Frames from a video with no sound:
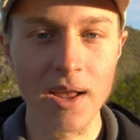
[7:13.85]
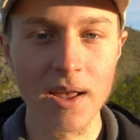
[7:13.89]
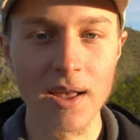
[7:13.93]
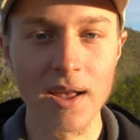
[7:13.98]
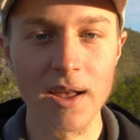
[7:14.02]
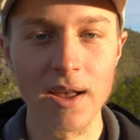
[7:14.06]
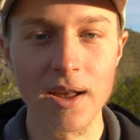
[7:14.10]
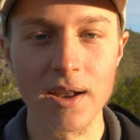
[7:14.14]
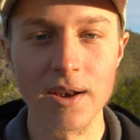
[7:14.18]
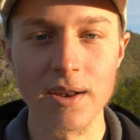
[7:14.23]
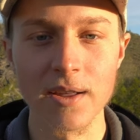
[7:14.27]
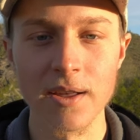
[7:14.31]

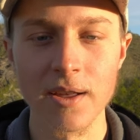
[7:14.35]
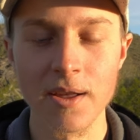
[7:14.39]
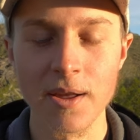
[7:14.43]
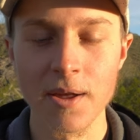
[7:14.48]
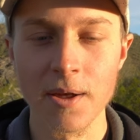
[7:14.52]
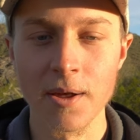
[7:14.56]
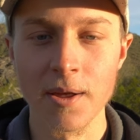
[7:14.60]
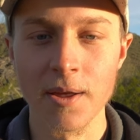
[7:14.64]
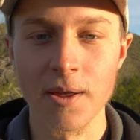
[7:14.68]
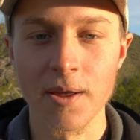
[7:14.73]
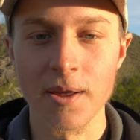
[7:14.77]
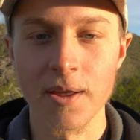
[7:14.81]
And,
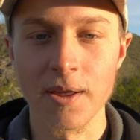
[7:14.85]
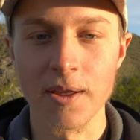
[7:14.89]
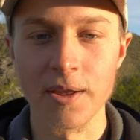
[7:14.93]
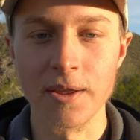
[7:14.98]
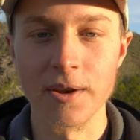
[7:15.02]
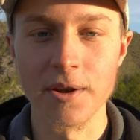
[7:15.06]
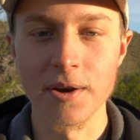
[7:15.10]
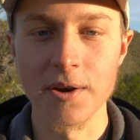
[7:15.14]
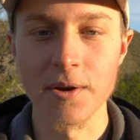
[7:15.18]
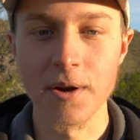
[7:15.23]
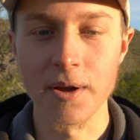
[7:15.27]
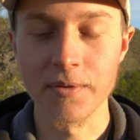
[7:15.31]
you
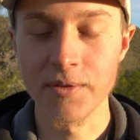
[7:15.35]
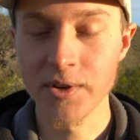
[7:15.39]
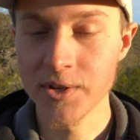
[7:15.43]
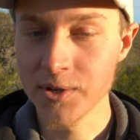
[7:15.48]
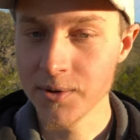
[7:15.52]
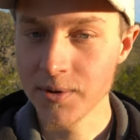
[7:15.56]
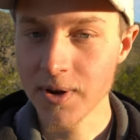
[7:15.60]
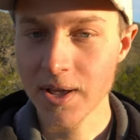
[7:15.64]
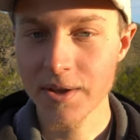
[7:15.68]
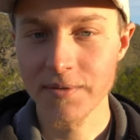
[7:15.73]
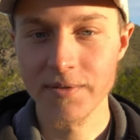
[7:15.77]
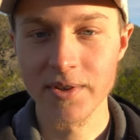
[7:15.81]
know, every
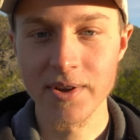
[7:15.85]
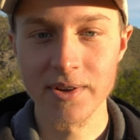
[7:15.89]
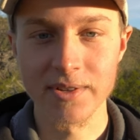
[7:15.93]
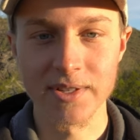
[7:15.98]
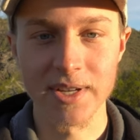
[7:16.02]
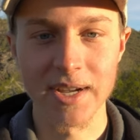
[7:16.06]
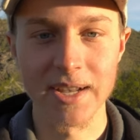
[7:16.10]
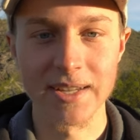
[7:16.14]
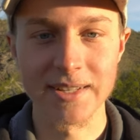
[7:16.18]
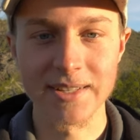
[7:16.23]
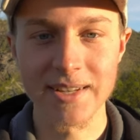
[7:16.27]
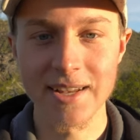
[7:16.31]
2.5 years,
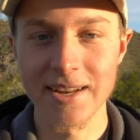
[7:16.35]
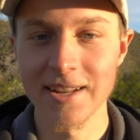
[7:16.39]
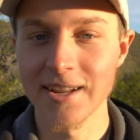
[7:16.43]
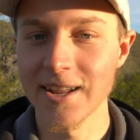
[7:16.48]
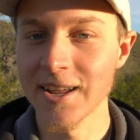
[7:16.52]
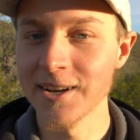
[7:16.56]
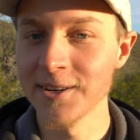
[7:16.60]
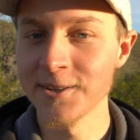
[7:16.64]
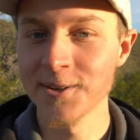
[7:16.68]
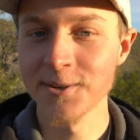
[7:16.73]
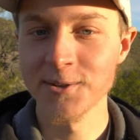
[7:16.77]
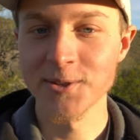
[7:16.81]
like I said, it
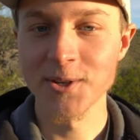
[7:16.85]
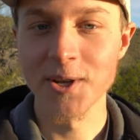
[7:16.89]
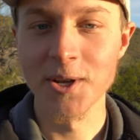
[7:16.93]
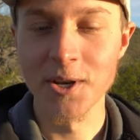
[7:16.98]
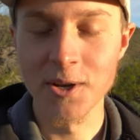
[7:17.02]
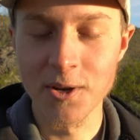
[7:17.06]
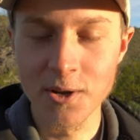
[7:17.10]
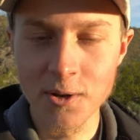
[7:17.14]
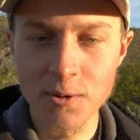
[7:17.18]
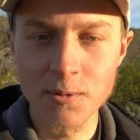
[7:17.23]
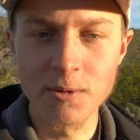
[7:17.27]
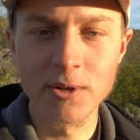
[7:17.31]
enters a
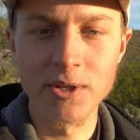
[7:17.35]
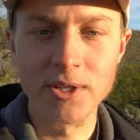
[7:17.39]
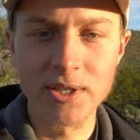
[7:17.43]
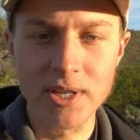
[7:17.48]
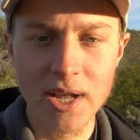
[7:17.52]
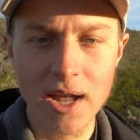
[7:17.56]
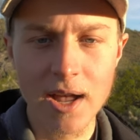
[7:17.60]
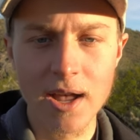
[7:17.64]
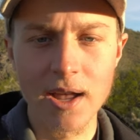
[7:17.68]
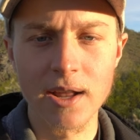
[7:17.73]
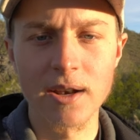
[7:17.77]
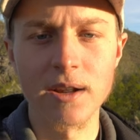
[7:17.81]
new
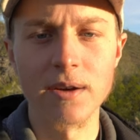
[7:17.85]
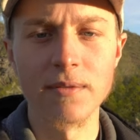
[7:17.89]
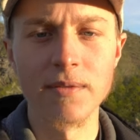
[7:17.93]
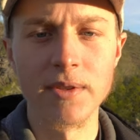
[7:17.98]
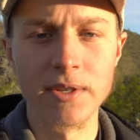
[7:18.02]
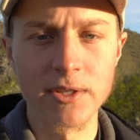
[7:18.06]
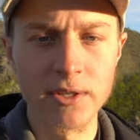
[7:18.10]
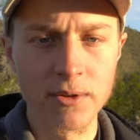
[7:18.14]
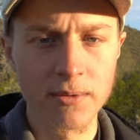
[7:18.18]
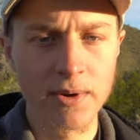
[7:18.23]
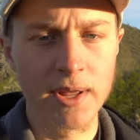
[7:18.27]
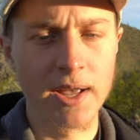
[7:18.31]
sign of
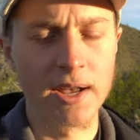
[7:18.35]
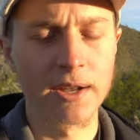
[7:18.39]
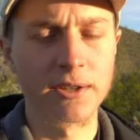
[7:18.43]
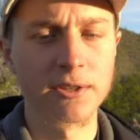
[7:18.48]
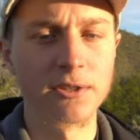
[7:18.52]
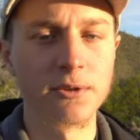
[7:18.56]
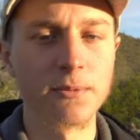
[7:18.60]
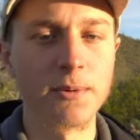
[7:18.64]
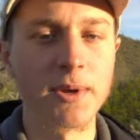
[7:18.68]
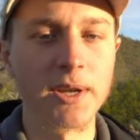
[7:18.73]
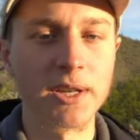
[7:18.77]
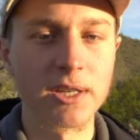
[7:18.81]
the zodiac,
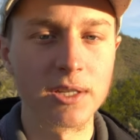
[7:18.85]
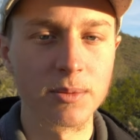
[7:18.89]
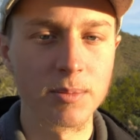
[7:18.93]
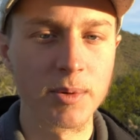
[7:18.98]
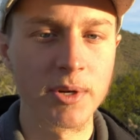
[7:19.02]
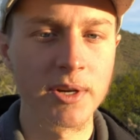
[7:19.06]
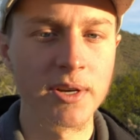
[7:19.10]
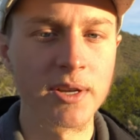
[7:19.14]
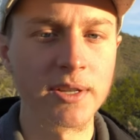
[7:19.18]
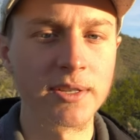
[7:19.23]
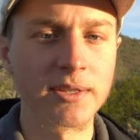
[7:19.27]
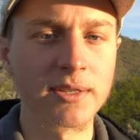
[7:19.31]
so we
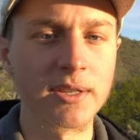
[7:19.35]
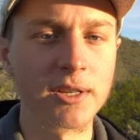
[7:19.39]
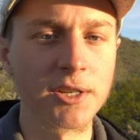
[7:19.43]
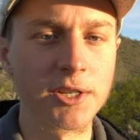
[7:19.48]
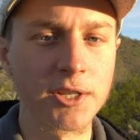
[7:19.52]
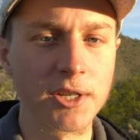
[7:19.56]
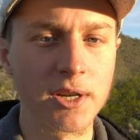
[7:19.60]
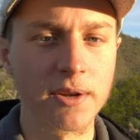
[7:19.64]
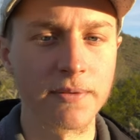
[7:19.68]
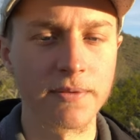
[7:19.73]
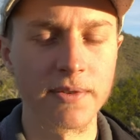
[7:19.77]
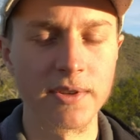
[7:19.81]
experience this
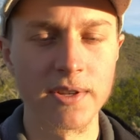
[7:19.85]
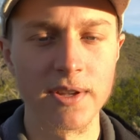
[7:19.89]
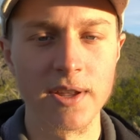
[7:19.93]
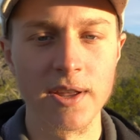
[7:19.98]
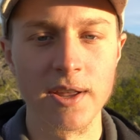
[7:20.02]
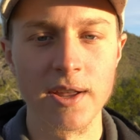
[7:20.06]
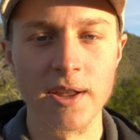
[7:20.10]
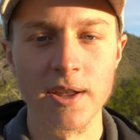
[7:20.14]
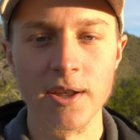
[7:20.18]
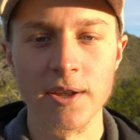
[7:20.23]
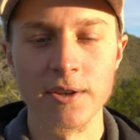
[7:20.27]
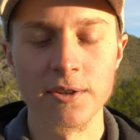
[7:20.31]
shift.
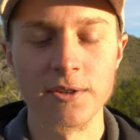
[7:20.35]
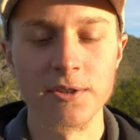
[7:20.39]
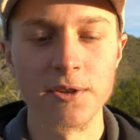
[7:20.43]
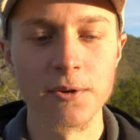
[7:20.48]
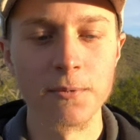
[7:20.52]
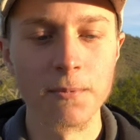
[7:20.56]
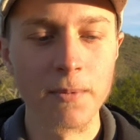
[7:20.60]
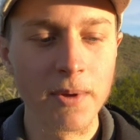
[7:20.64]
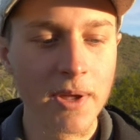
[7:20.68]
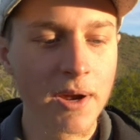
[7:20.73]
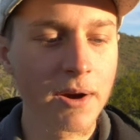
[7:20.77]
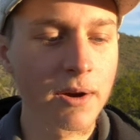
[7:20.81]
So
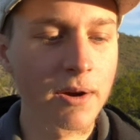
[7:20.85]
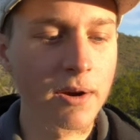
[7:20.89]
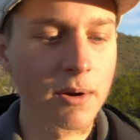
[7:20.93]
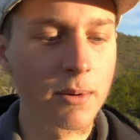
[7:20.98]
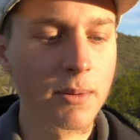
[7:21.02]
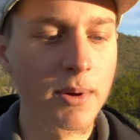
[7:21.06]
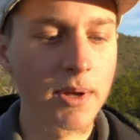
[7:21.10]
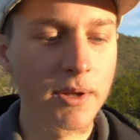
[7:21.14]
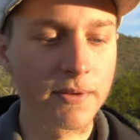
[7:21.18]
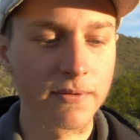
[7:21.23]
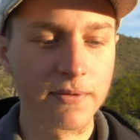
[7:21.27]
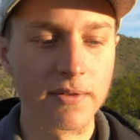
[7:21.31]
we are
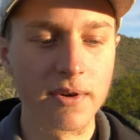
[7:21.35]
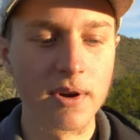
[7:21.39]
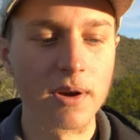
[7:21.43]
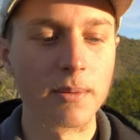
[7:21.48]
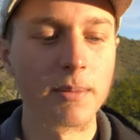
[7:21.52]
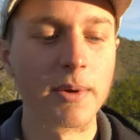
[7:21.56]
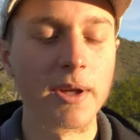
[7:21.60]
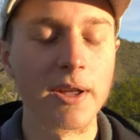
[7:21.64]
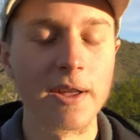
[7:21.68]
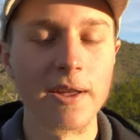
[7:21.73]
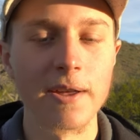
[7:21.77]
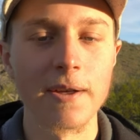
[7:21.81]
going
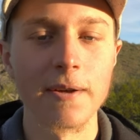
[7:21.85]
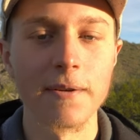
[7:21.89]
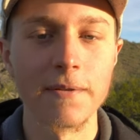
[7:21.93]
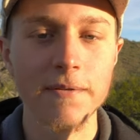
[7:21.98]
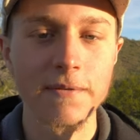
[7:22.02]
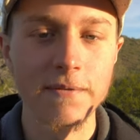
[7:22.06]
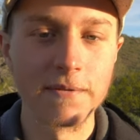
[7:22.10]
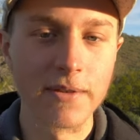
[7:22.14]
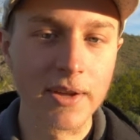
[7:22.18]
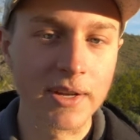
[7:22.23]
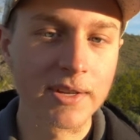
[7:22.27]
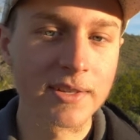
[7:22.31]
from
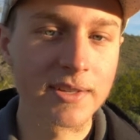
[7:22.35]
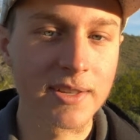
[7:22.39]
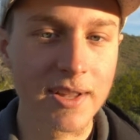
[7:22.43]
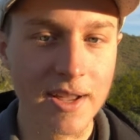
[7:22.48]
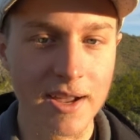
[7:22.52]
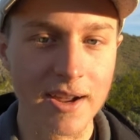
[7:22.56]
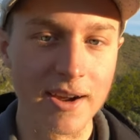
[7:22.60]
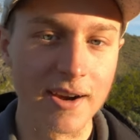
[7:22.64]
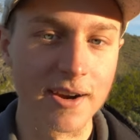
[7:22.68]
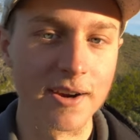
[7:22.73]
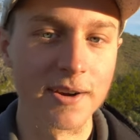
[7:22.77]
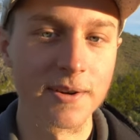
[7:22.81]
fixed
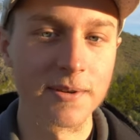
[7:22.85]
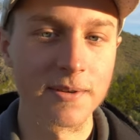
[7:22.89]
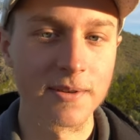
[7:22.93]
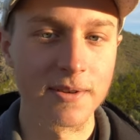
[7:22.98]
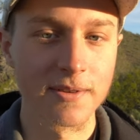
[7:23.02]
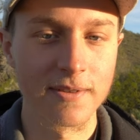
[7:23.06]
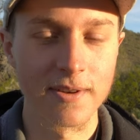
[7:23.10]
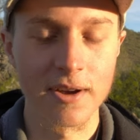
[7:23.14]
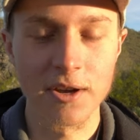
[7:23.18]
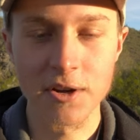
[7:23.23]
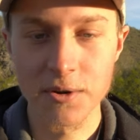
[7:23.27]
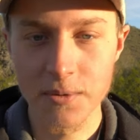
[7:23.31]
air,
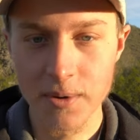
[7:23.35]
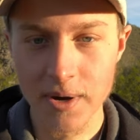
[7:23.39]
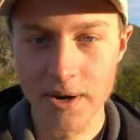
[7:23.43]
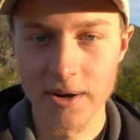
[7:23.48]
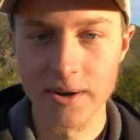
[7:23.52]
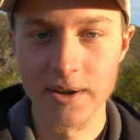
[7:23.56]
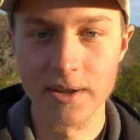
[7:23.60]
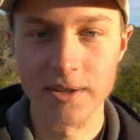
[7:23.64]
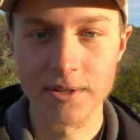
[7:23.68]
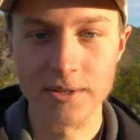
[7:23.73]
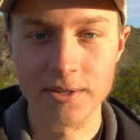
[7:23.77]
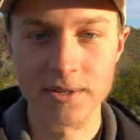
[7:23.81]

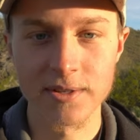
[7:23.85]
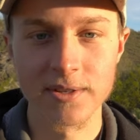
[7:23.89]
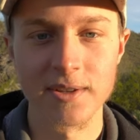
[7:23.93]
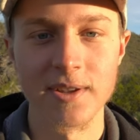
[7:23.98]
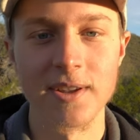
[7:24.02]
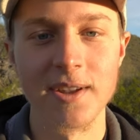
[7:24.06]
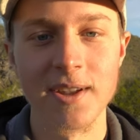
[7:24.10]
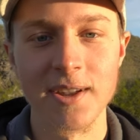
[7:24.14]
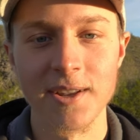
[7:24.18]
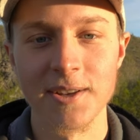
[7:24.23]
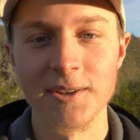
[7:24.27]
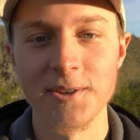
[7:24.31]
Aquarius,
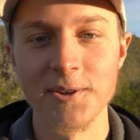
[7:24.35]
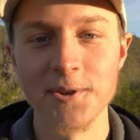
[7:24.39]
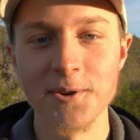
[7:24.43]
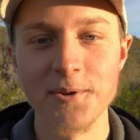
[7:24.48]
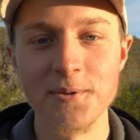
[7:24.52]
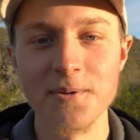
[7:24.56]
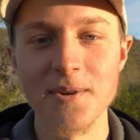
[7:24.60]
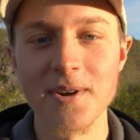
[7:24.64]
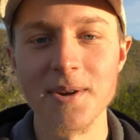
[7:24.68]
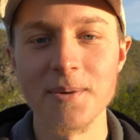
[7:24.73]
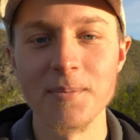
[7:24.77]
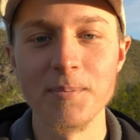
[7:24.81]

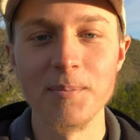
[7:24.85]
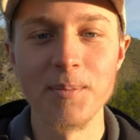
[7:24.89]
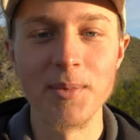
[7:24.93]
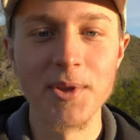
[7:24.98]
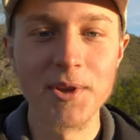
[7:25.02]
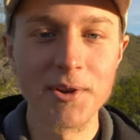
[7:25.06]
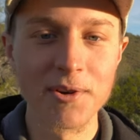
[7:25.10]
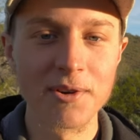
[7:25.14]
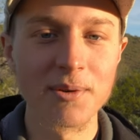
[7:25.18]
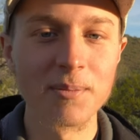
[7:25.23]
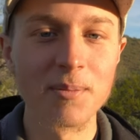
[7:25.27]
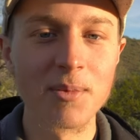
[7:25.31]
to
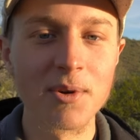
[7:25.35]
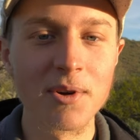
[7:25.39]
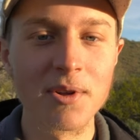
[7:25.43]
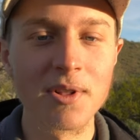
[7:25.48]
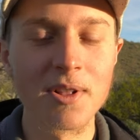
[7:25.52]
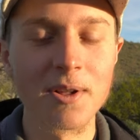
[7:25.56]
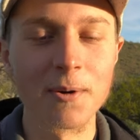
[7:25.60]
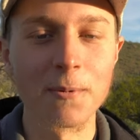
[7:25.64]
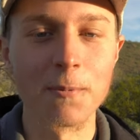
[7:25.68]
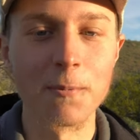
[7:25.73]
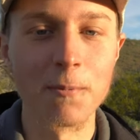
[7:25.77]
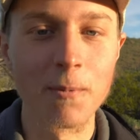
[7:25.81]

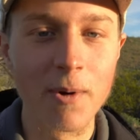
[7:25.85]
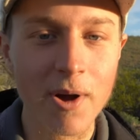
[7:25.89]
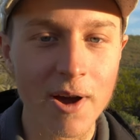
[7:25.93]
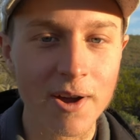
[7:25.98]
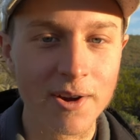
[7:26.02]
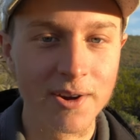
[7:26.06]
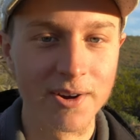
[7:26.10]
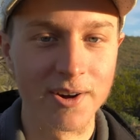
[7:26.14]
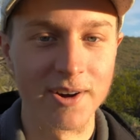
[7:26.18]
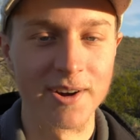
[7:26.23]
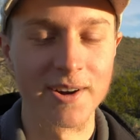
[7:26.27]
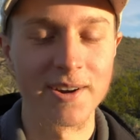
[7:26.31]
mutable
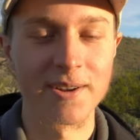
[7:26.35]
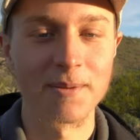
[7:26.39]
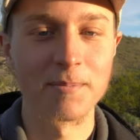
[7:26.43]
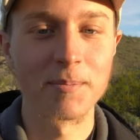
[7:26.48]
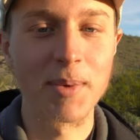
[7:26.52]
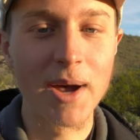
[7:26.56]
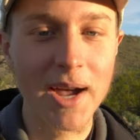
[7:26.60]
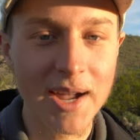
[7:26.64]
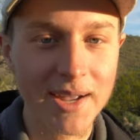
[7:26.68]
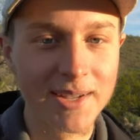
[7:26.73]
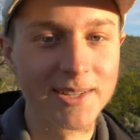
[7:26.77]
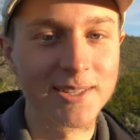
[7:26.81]
water,
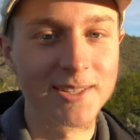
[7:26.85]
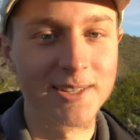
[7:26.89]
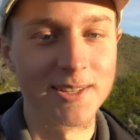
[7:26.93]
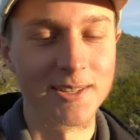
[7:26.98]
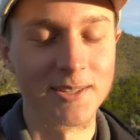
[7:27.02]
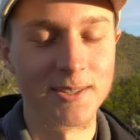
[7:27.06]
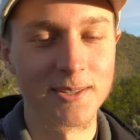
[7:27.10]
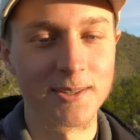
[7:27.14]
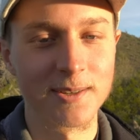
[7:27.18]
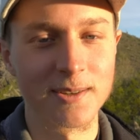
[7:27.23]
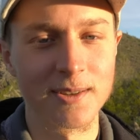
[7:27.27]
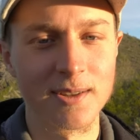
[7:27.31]

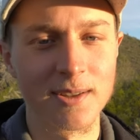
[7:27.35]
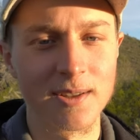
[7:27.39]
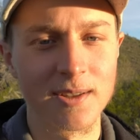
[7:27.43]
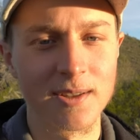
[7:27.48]
Pisces.